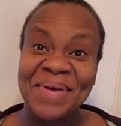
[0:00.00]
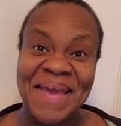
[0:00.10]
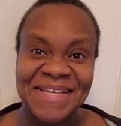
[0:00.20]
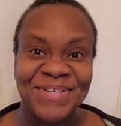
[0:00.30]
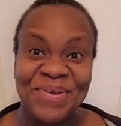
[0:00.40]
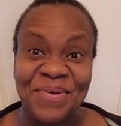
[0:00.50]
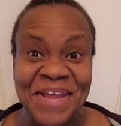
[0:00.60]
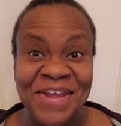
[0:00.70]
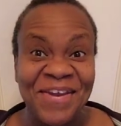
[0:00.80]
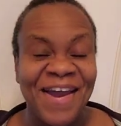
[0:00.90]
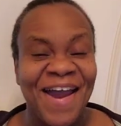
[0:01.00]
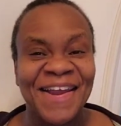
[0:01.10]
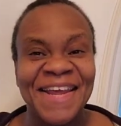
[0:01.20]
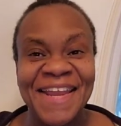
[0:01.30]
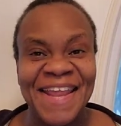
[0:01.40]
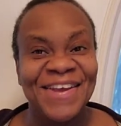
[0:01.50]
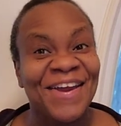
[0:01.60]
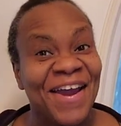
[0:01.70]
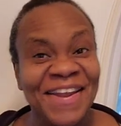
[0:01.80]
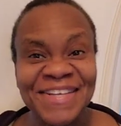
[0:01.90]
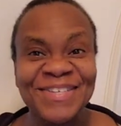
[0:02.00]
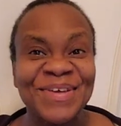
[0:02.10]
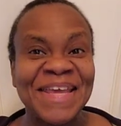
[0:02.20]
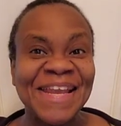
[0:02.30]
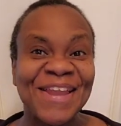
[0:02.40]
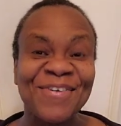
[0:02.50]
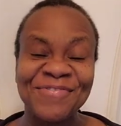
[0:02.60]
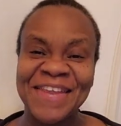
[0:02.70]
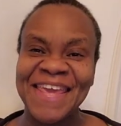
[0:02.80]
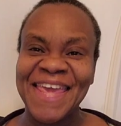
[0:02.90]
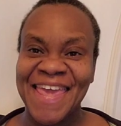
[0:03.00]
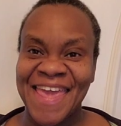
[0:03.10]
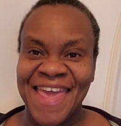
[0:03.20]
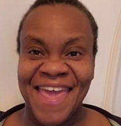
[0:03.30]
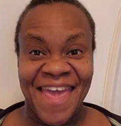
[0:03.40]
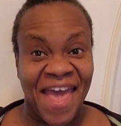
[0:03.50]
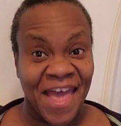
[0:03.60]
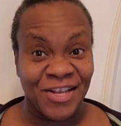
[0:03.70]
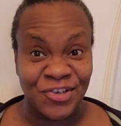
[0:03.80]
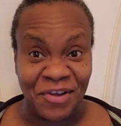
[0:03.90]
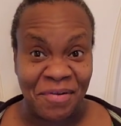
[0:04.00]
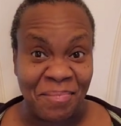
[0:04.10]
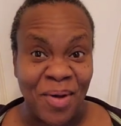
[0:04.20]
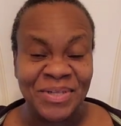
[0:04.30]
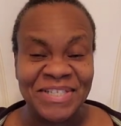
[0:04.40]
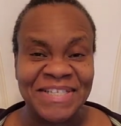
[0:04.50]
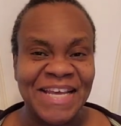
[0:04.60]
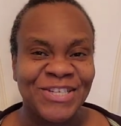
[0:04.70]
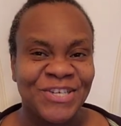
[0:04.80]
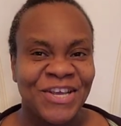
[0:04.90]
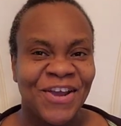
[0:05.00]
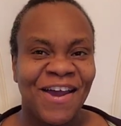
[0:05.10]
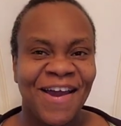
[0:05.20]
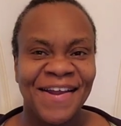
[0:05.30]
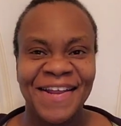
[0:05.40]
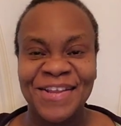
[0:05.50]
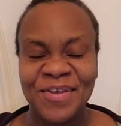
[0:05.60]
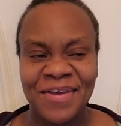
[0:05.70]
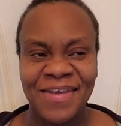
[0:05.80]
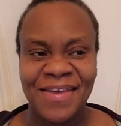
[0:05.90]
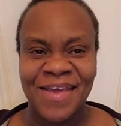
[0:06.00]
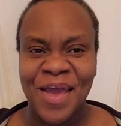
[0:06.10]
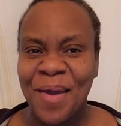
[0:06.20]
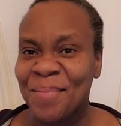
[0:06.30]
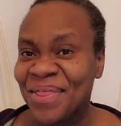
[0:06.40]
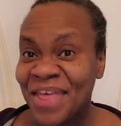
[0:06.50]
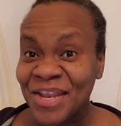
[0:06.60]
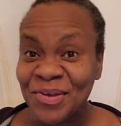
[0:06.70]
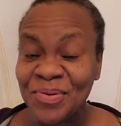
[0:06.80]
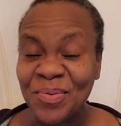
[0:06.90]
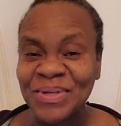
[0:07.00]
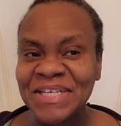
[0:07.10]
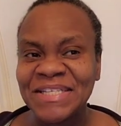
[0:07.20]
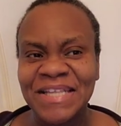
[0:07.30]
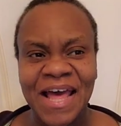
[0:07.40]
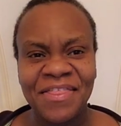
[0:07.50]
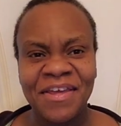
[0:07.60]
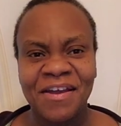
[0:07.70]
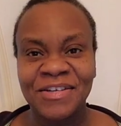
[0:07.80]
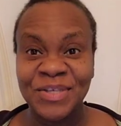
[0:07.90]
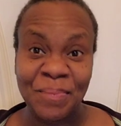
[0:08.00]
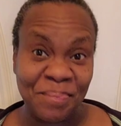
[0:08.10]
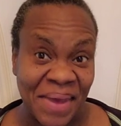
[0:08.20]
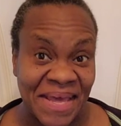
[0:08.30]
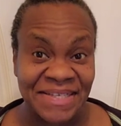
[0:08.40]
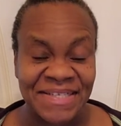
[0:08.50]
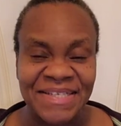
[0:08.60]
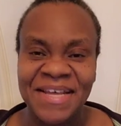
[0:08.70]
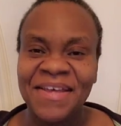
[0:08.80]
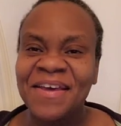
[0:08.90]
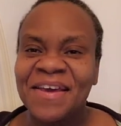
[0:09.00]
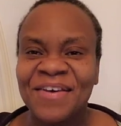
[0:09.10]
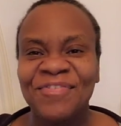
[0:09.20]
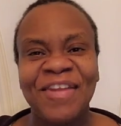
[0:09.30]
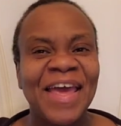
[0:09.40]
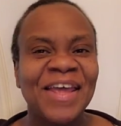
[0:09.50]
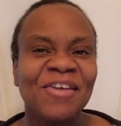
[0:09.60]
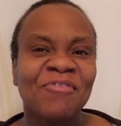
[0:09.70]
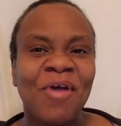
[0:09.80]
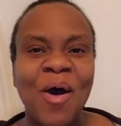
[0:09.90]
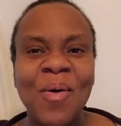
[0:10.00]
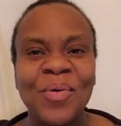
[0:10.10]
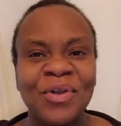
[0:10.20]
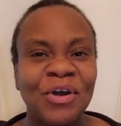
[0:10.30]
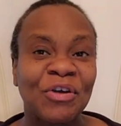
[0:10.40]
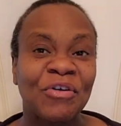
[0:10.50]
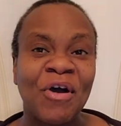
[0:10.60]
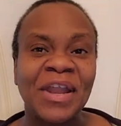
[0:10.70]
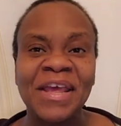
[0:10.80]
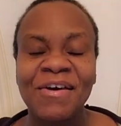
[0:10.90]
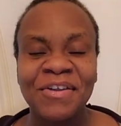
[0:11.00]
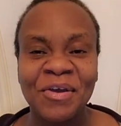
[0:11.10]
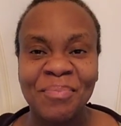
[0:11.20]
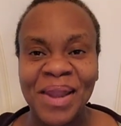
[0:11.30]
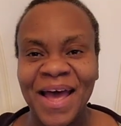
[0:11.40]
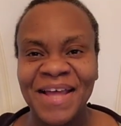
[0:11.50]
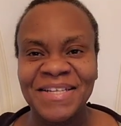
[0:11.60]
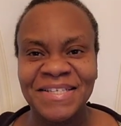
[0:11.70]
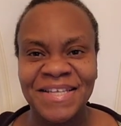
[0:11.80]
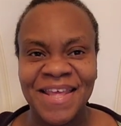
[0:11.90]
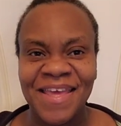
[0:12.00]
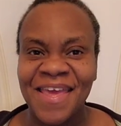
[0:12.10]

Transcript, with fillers: Okay, so you're in your garden and your garden is looking lovely and you're about to tend to your garden. But then you notice that there are some pests flying around or crawling on your plants.